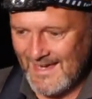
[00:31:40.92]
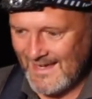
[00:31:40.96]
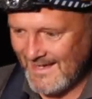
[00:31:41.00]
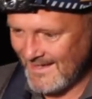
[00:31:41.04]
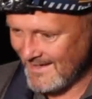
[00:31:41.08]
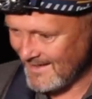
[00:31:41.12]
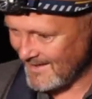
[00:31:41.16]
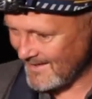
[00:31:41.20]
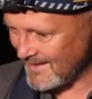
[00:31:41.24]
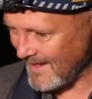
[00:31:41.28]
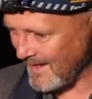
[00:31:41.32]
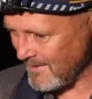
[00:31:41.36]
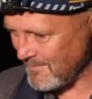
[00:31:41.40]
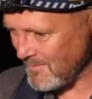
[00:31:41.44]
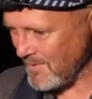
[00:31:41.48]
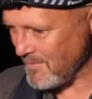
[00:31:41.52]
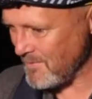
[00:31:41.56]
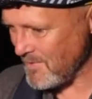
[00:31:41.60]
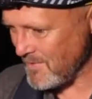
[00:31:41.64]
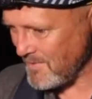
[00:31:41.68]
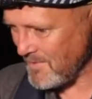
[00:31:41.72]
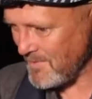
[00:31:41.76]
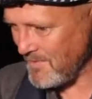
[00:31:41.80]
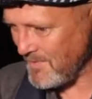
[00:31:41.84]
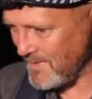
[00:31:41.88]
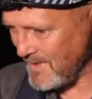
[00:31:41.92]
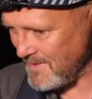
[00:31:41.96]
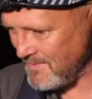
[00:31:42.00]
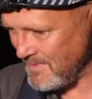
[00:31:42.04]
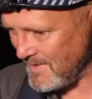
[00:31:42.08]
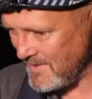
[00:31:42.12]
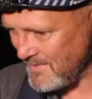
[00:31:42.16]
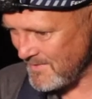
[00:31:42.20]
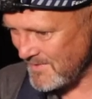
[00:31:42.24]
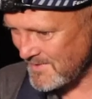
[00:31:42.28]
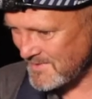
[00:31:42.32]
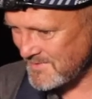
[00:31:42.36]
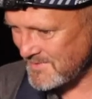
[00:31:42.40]
I can't remember what my
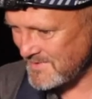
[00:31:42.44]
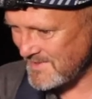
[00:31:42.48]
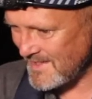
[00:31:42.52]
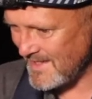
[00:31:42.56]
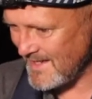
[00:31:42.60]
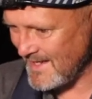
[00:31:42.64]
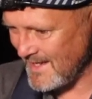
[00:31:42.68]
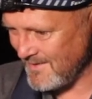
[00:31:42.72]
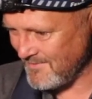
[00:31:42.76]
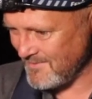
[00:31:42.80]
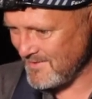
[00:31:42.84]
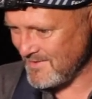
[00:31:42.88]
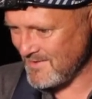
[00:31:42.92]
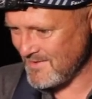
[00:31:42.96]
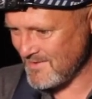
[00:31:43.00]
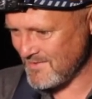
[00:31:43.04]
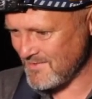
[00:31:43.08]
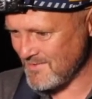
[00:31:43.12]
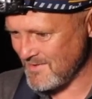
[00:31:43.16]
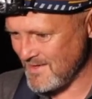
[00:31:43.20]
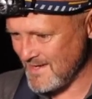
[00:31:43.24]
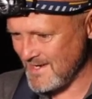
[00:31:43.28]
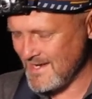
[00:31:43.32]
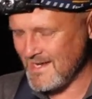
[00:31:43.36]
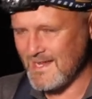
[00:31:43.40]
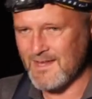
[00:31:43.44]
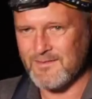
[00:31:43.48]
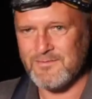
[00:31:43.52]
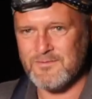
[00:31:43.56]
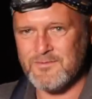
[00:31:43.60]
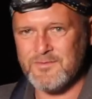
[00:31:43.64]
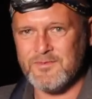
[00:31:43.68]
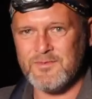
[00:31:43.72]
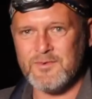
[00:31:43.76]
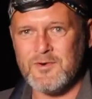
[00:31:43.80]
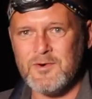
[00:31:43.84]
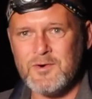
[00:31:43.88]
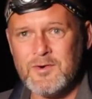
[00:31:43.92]
PB was. Was it 11.3,
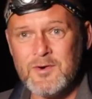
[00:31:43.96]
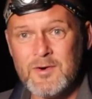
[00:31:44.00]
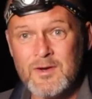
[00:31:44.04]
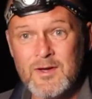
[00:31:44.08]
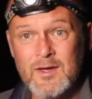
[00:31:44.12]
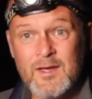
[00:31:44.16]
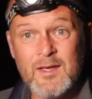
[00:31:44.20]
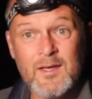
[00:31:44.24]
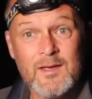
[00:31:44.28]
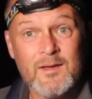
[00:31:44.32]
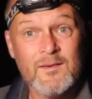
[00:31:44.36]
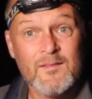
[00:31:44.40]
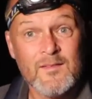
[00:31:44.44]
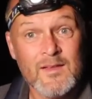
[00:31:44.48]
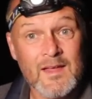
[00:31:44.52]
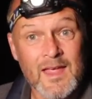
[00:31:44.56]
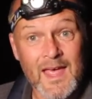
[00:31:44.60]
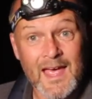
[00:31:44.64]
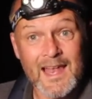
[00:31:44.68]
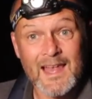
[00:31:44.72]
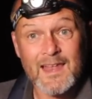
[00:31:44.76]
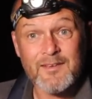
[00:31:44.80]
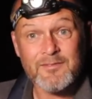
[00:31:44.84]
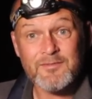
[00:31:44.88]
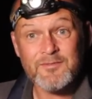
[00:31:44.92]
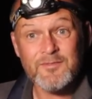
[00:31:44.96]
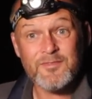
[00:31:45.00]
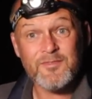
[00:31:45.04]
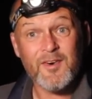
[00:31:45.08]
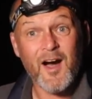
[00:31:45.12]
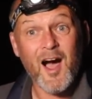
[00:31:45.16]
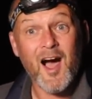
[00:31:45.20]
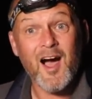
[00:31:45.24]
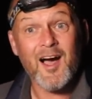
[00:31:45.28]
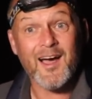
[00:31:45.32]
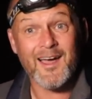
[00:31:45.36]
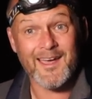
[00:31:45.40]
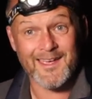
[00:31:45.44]
11.4,
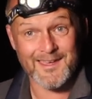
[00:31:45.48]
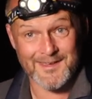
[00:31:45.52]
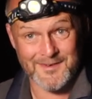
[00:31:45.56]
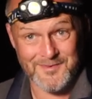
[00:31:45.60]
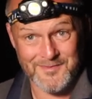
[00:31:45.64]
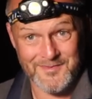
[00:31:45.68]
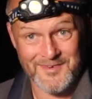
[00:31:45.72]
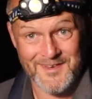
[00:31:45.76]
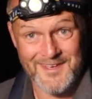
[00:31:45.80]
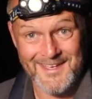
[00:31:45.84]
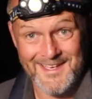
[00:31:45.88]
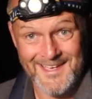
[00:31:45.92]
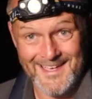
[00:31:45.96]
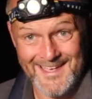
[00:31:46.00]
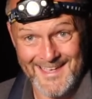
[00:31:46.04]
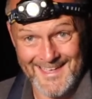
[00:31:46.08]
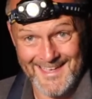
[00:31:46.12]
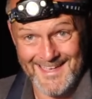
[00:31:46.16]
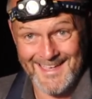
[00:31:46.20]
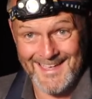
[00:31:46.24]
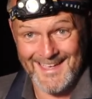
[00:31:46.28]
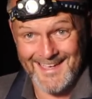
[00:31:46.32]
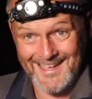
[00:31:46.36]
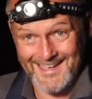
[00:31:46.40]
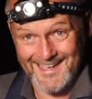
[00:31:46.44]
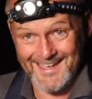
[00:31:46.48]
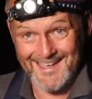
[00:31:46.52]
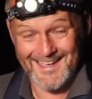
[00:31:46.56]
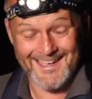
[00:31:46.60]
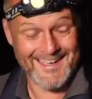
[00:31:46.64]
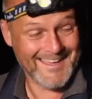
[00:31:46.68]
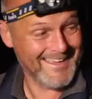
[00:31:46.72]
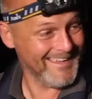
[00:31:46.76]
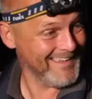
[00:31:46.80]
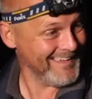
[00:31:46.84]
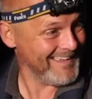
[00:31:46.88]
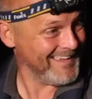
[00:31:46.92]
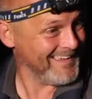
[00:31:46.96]

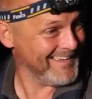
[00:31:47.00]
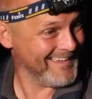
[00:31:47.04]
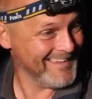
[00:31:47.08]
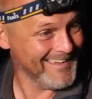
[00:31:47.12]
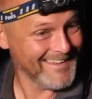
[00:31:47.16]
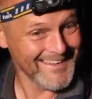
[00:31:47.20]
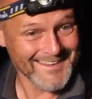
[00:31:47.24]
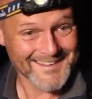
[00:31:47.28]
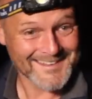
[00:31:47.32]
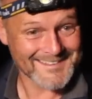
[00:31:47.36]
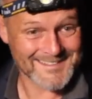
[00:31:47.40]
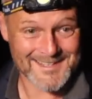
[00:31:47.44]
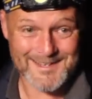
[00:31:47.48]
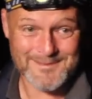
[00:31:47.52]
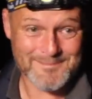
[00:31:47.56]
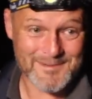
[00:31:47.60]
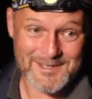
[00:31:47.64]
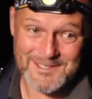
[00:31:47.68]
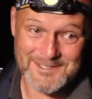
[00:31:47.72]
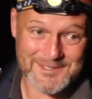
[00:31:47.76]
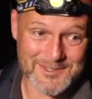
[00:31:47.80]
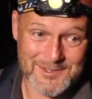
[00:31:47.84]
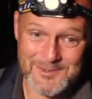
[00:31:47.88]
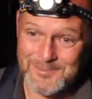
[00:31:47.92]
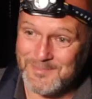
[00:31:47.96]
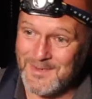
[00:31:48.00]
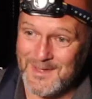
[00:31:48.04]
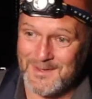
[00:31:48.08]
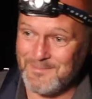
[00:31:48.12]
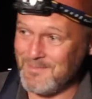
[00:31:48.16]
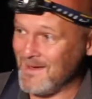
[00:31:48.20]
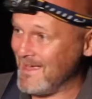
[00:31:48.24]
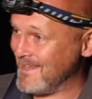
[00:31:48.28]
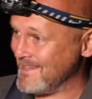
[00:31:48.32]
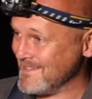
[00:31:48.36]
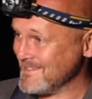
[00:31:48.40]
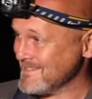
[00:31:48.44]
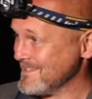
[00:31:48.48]
11.5? So they must all be
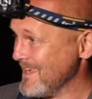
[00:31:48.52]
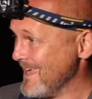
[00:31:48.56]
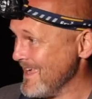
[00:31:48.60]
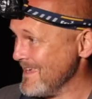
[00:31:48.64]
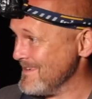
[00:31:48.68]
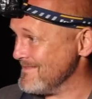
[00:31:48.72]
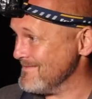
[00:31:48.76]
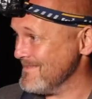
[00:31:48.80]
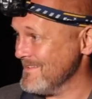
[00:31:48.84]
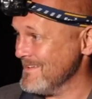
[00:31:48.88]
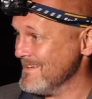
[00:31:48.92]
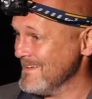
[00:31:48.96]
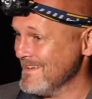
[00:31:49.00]
about the same.